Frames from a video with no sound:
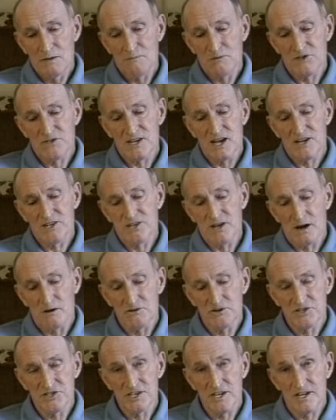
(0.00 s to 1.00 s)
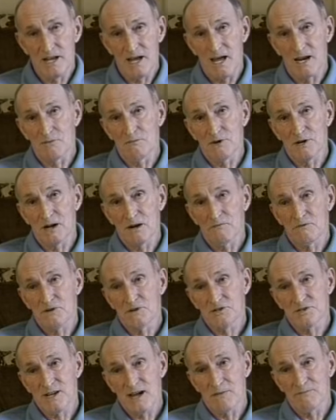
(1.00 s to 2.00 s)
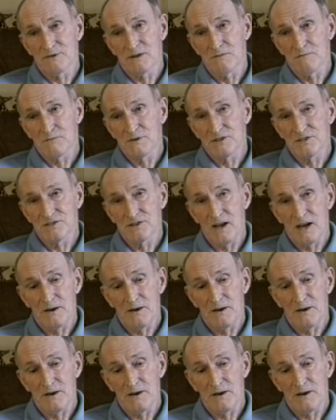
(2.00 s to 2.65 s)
And besides, you always sit on them whenever you stop someplace.